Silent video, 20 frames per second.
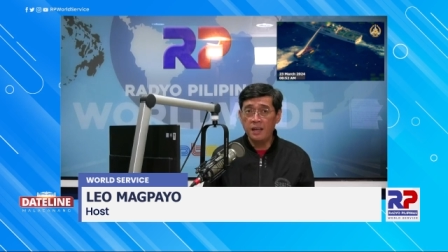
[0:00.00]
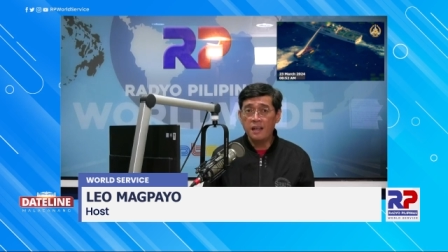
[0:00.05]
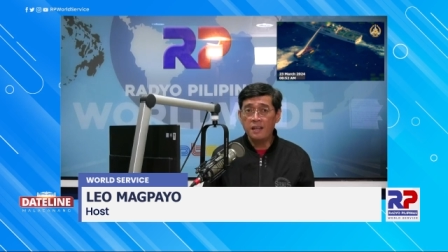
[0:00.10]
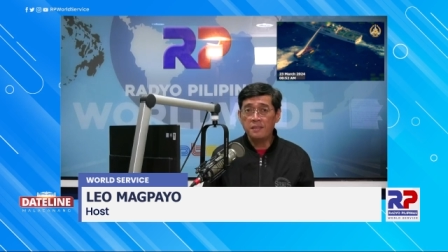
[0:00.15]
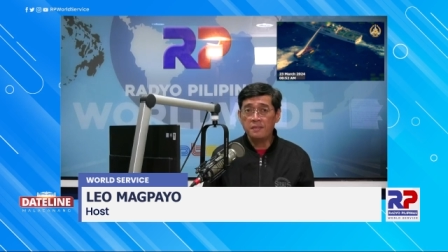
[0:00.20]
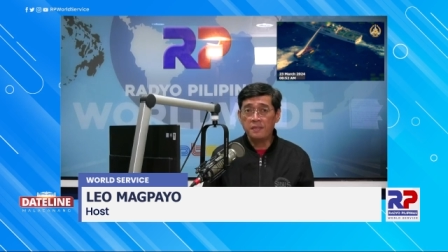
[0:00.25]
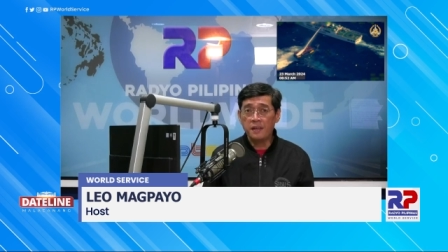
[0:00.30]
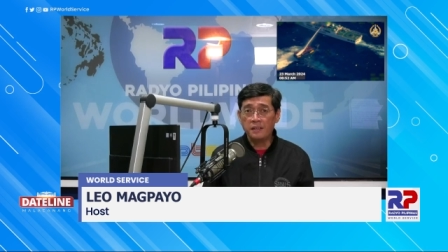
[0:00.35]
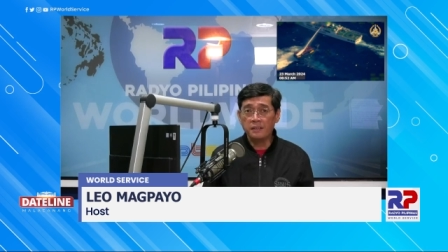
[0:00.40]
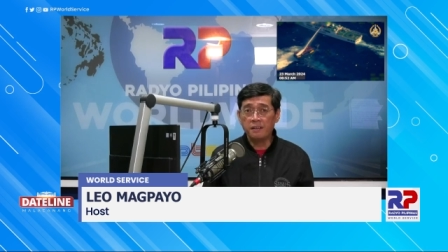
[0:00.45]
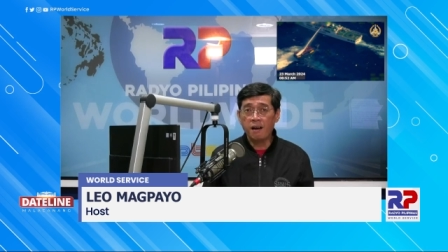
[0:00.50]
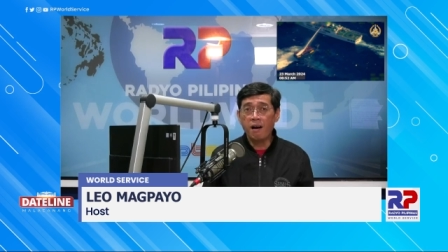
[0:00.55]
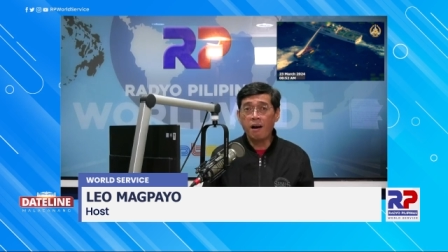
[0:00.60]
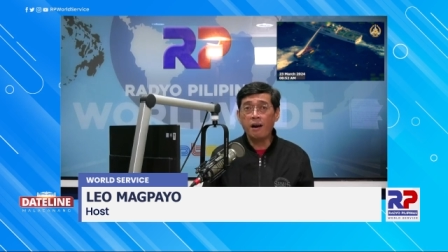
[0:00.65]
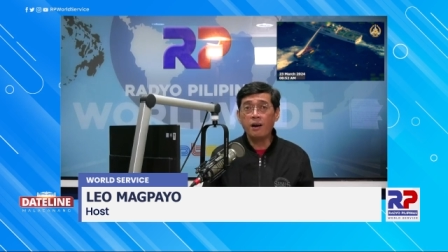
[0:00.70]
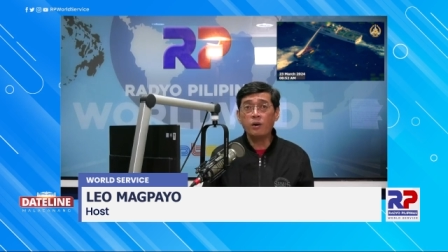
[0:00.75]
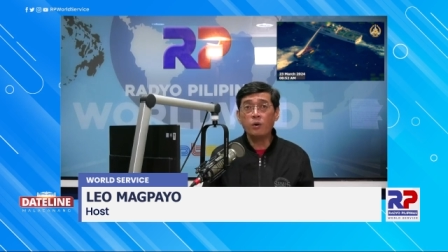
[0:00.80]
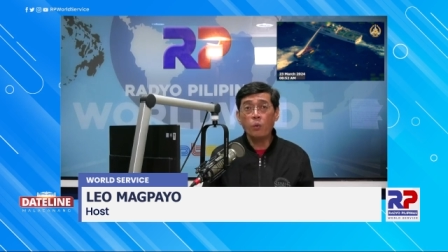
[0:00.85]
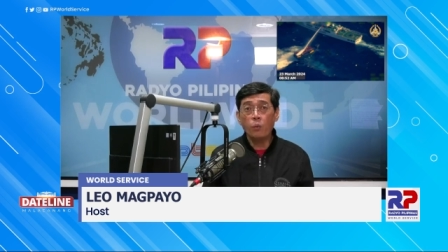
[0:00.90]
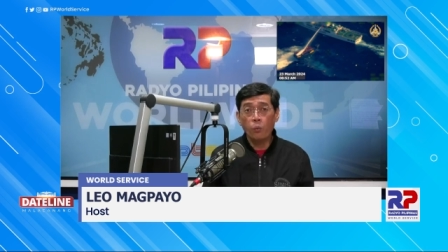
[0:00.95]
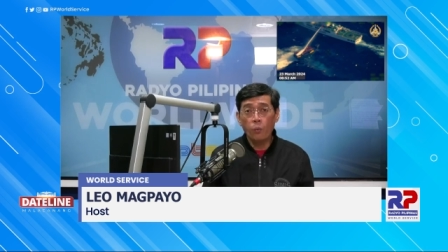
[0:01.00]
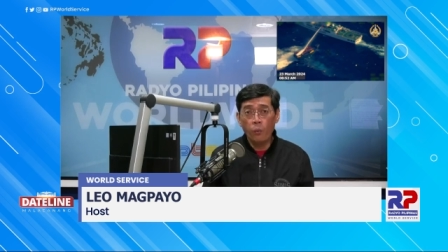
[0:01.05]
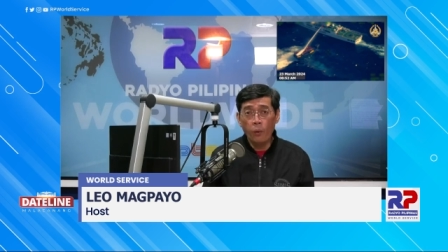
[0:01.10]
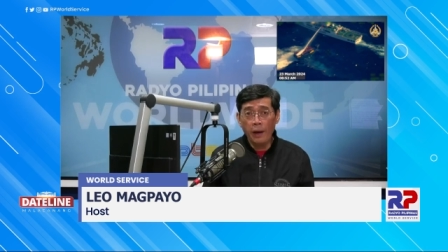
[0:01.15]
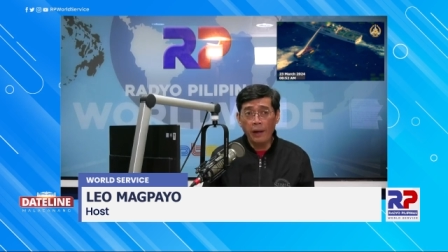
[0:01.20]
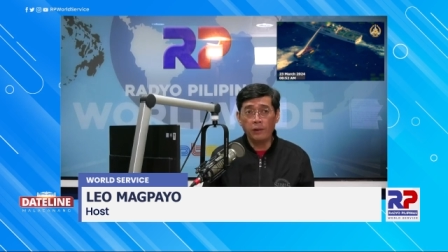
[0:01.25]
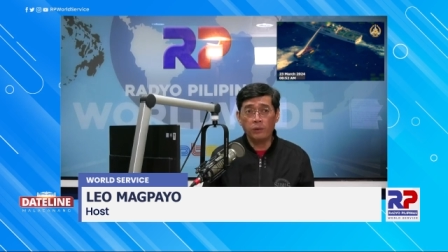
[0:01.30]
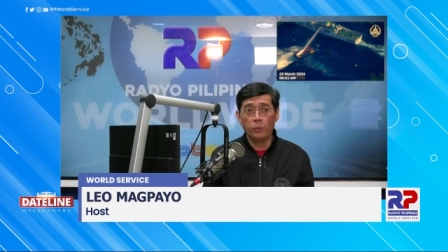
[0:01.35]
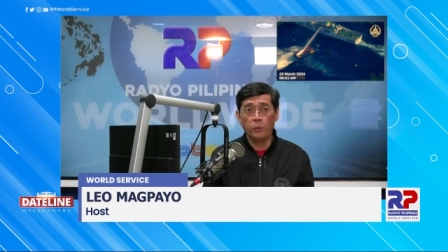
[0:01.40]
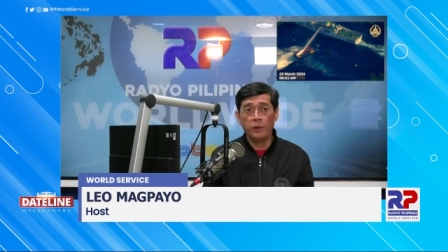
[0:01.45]
that are
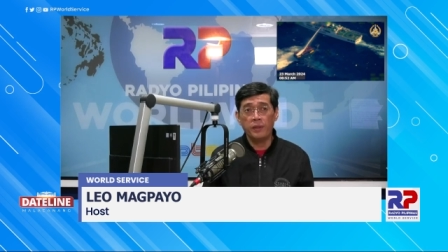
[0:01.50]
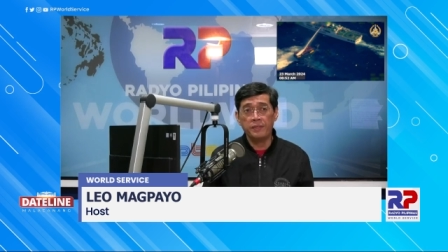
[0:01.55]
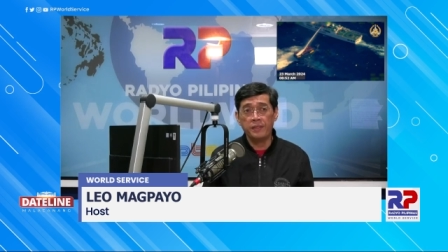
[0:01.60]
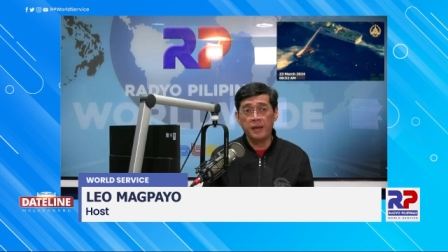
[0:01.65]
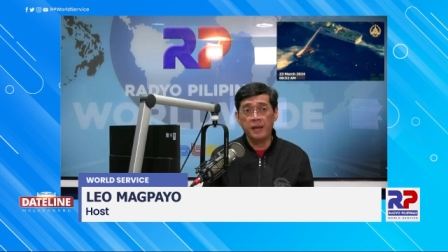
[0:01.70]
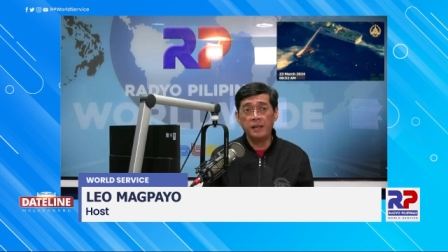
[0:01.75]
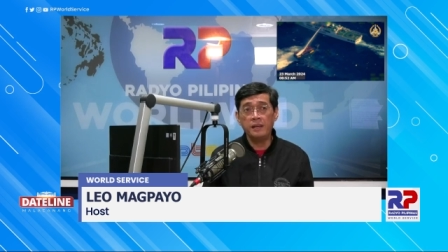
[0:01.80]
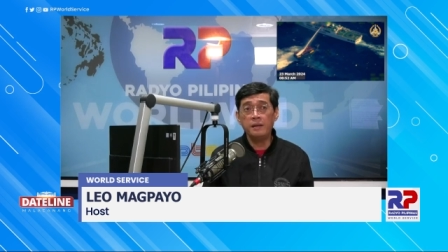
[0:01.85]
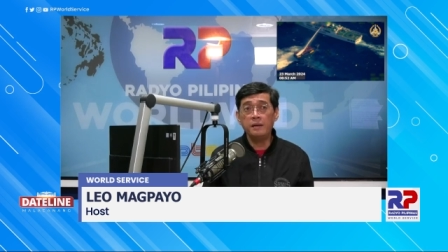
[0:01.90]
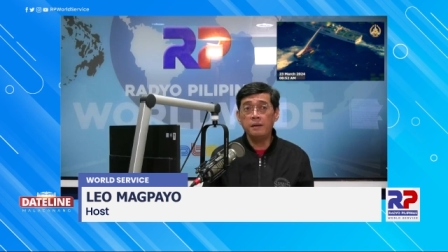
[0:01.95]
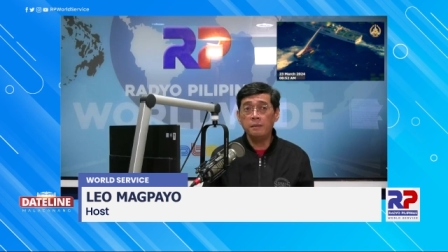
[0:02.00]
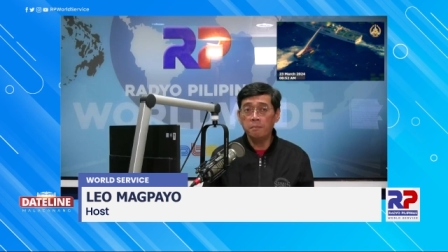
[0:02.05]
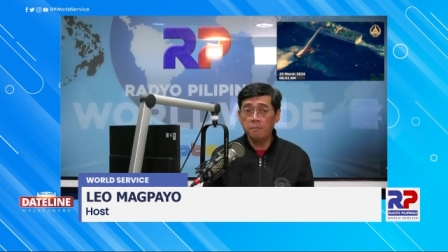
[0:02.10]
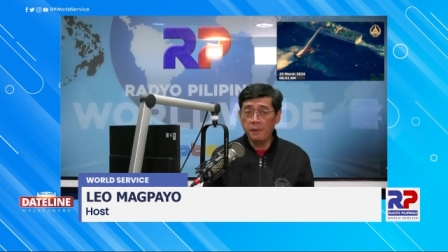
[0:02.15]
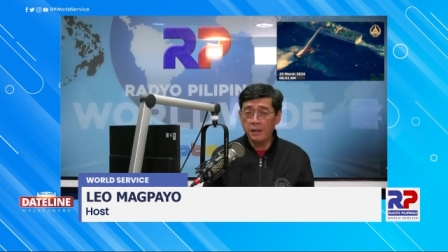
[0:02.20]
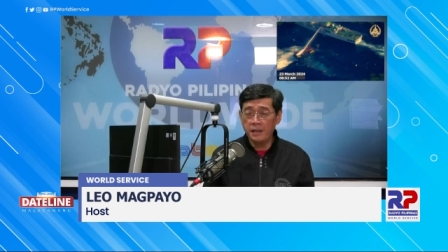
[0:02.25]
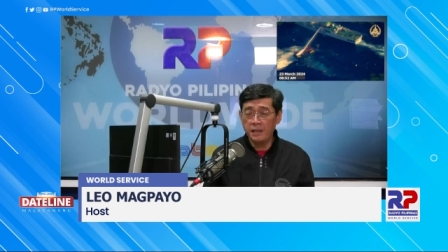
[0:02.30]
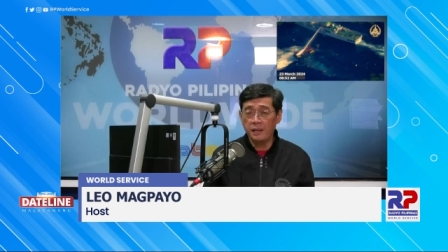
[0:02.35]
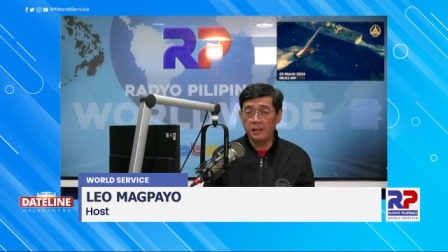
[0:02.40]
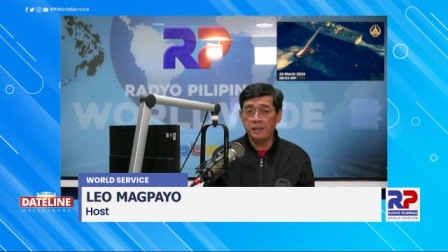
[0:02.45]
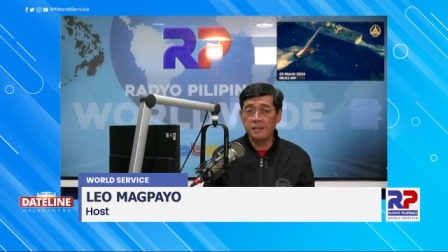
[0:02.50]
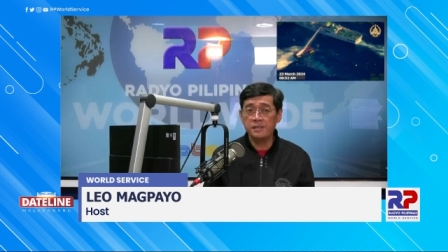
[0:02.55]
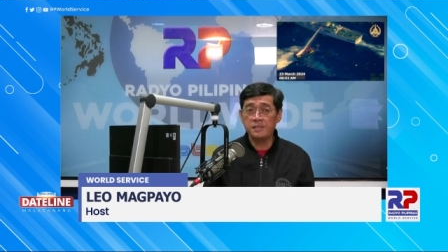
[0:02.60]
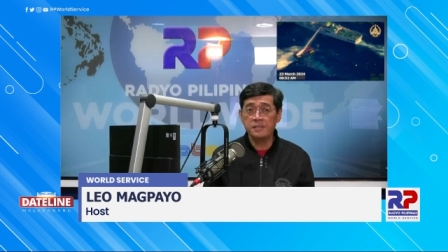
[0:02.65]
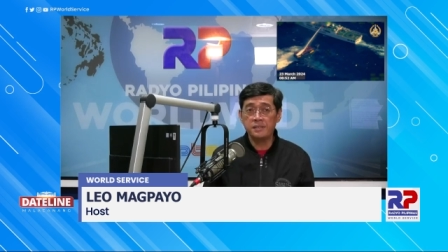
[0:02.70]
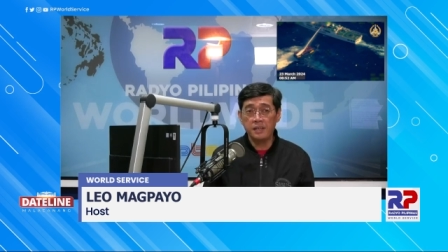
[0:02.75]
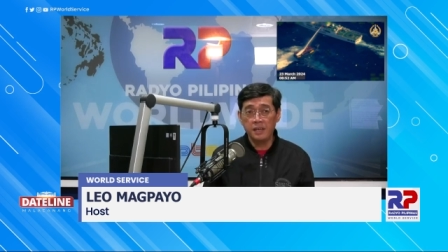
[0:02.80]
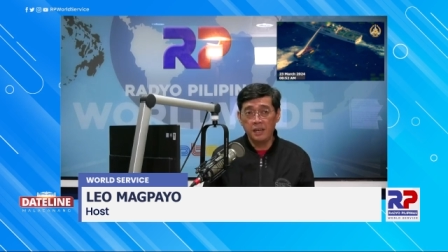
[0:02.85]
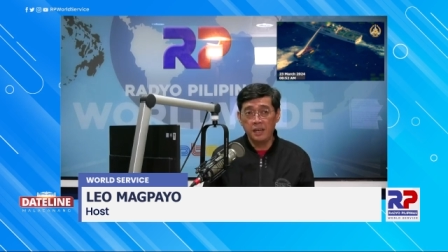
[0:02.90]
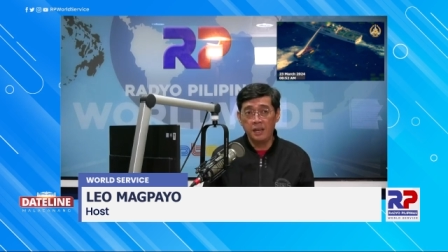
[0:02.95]
well within Manila's
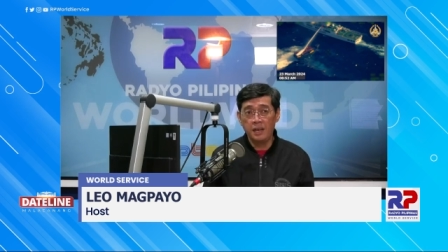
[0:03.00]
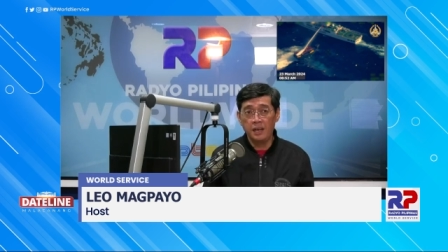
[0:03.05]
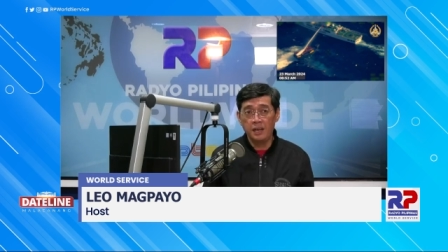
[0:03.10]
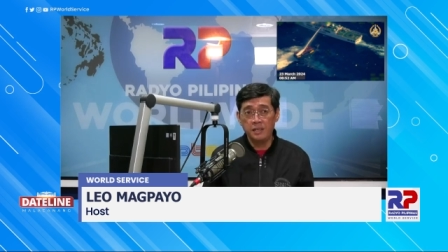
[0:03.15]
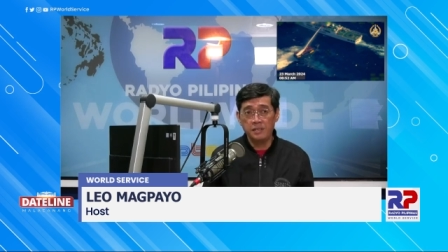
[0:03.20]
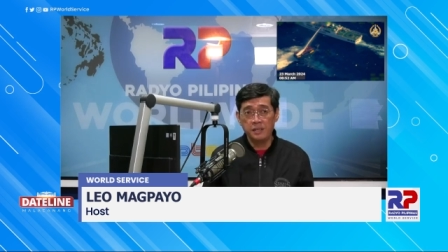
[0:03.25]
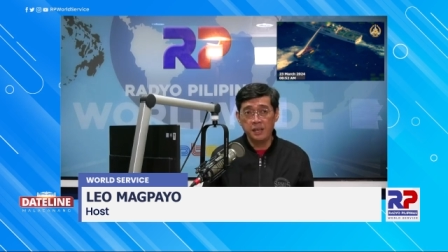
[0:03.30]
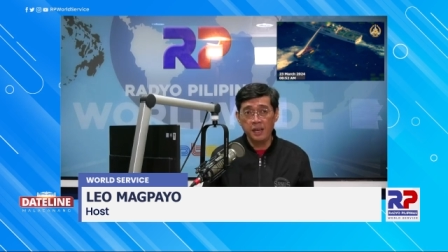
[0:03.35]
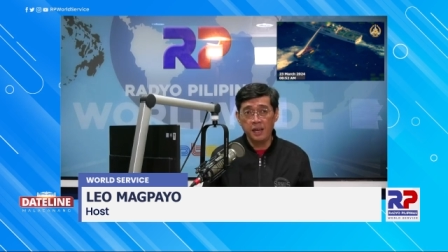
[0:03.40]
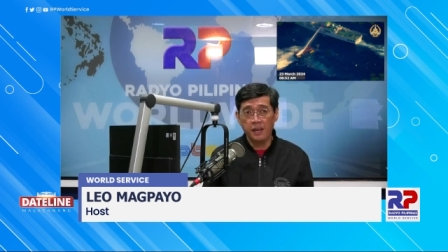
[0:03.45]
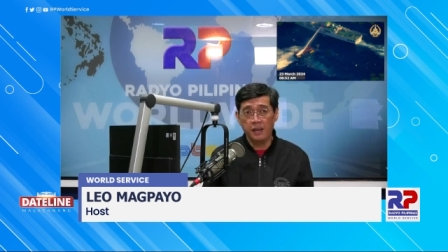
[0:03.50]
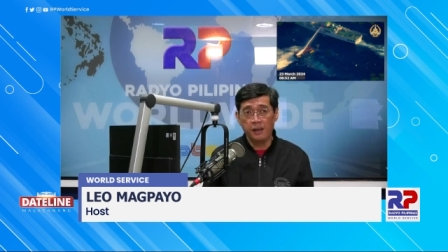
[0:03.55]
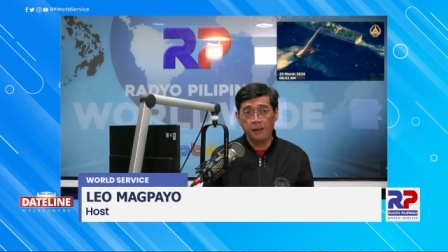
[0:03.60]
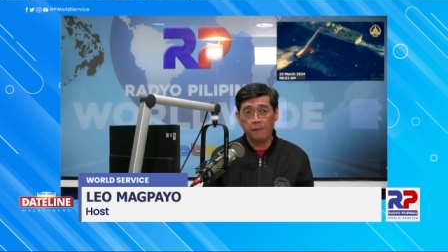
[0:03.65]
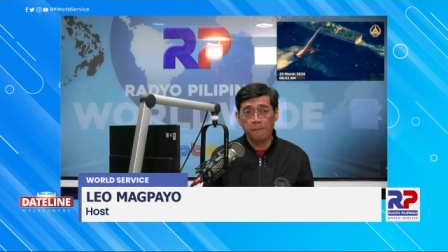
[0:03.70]
EEZ.